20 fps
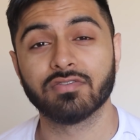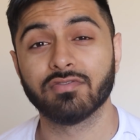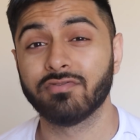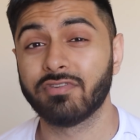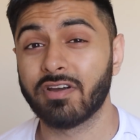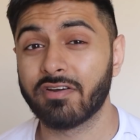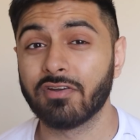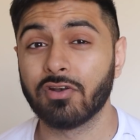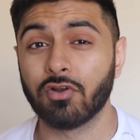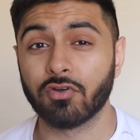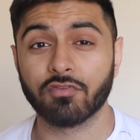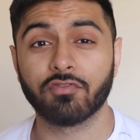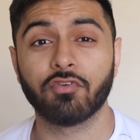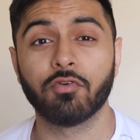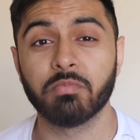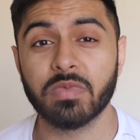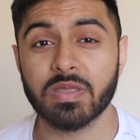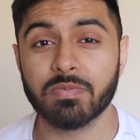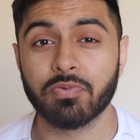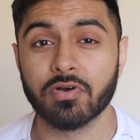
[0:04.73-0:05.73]
Very long
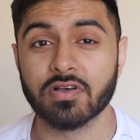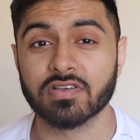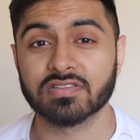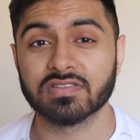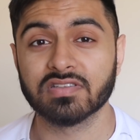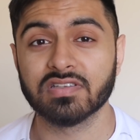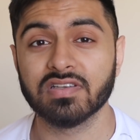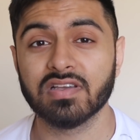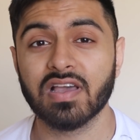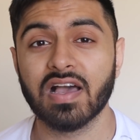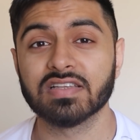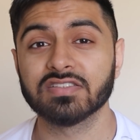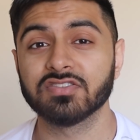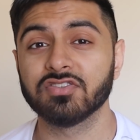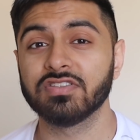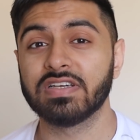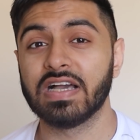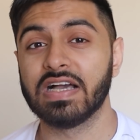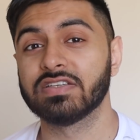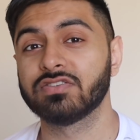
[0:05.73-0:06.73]
for me personally, as
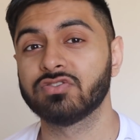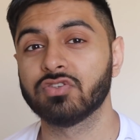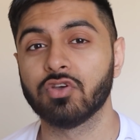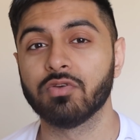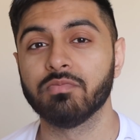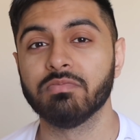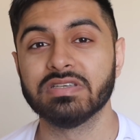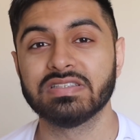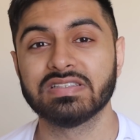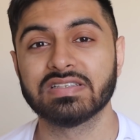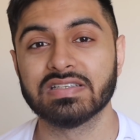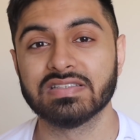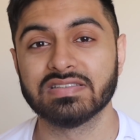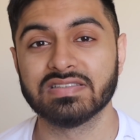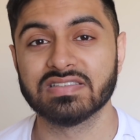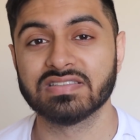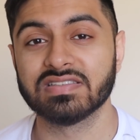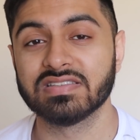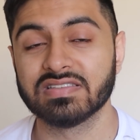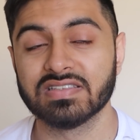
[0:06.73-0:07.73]
you guys know, Mr.
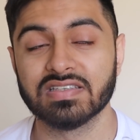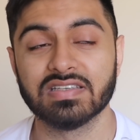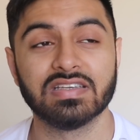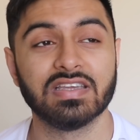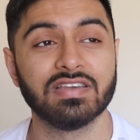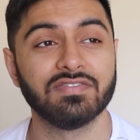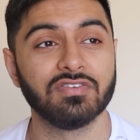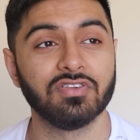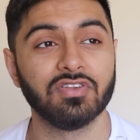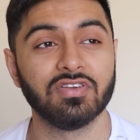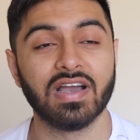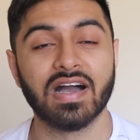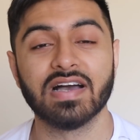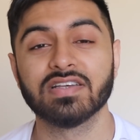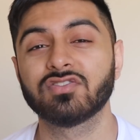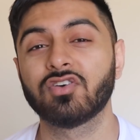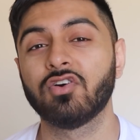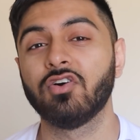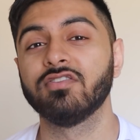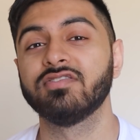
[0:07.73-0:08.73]
Consistency, giving you
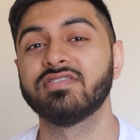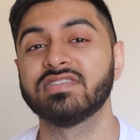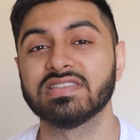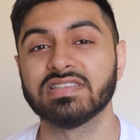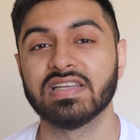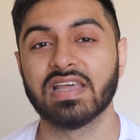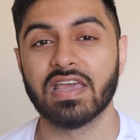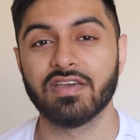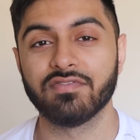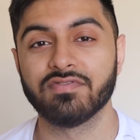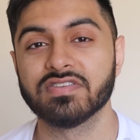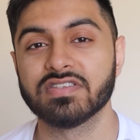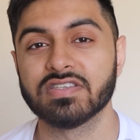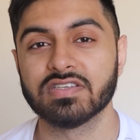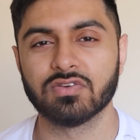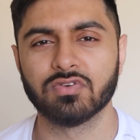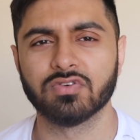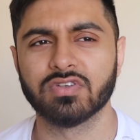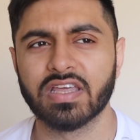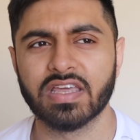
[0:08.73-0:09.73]
guys content every
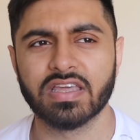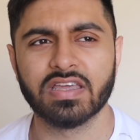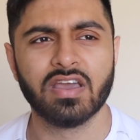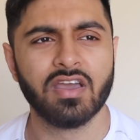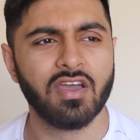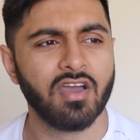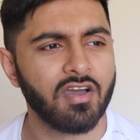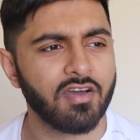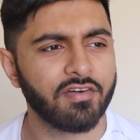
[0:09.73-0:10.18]
single day.